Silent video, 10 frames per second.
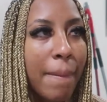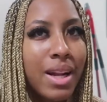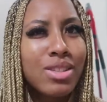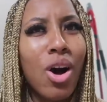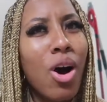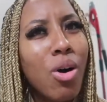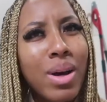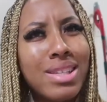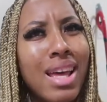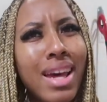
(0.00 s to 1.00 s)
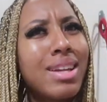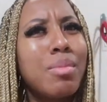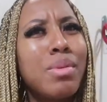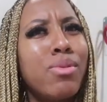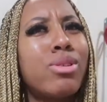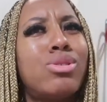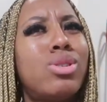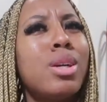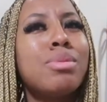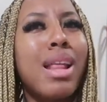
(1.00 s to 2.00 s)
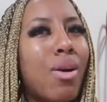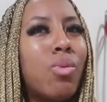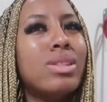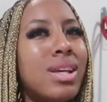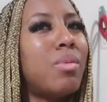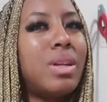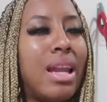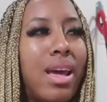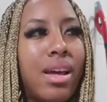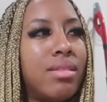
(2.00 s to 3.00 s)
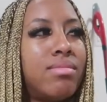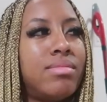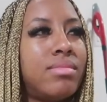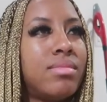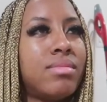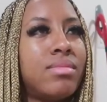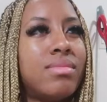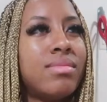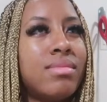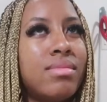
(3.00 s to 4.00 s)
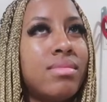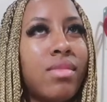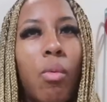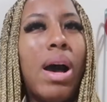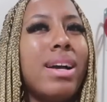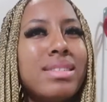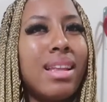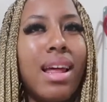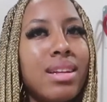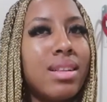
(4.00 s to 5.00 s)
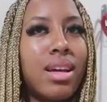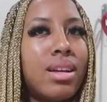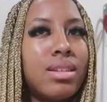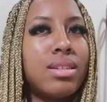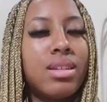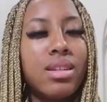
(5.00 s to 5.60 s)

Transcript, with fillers: But it's always hectic before trips. Like, what's up with that? Why is it like that?